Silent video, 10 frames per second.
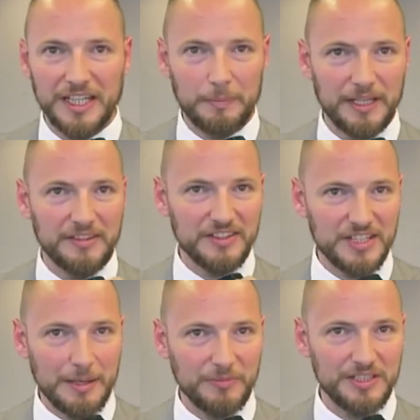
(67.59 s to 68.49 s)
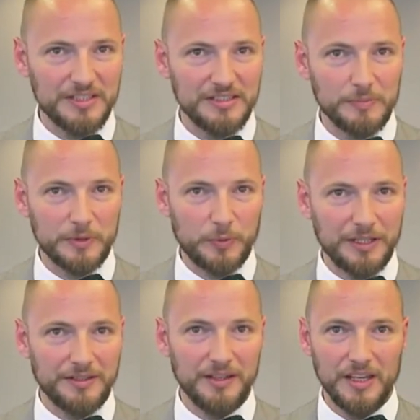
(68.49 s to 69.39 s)
keeping it the same distance
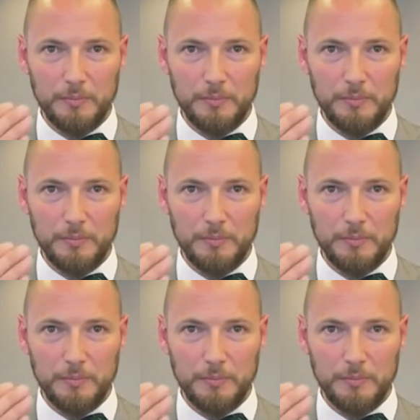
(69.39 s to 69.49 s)
between